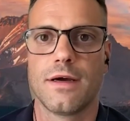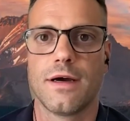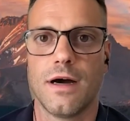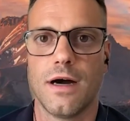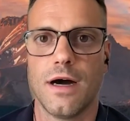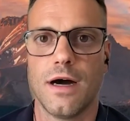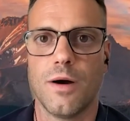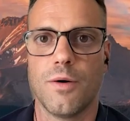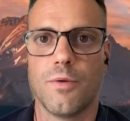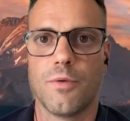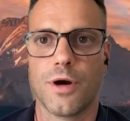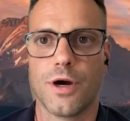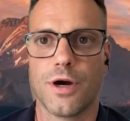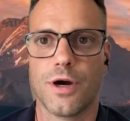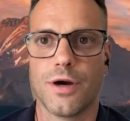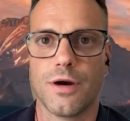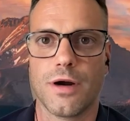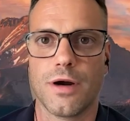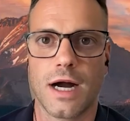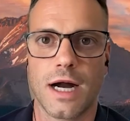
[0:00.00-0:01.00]
uh,
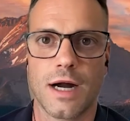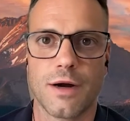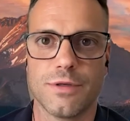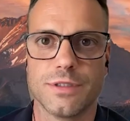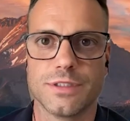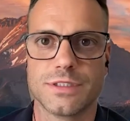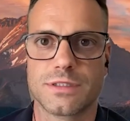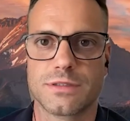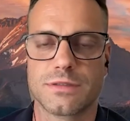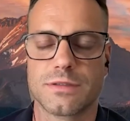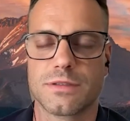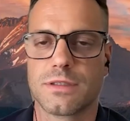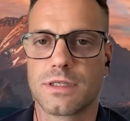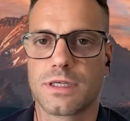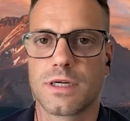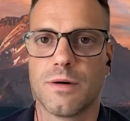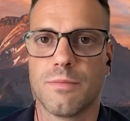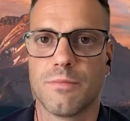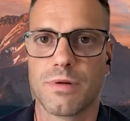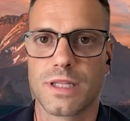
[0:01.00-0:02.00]
where I was
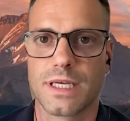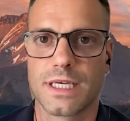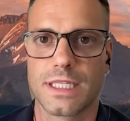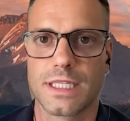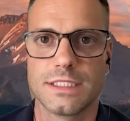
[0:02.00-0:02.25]
completely